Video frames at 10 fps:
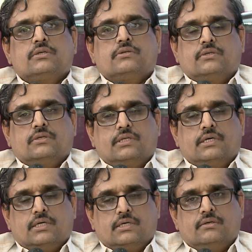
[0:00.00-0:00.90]

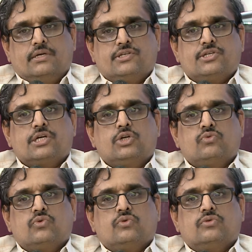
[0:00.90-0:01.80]
the decision
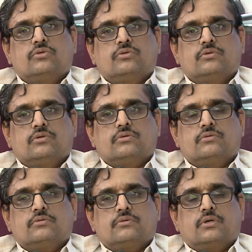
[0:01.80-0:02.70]

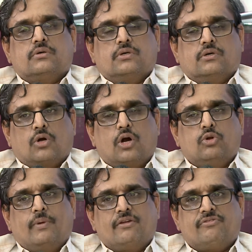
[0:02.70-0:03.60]
to not
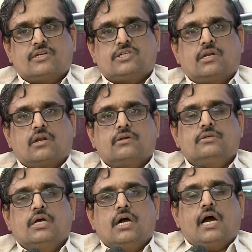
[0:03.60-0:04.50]
to manufacture
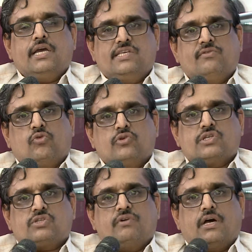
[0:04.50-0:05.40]
ICF
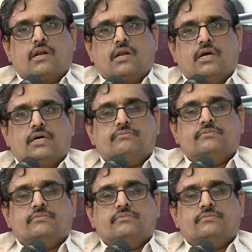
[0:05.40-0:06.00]
coaches were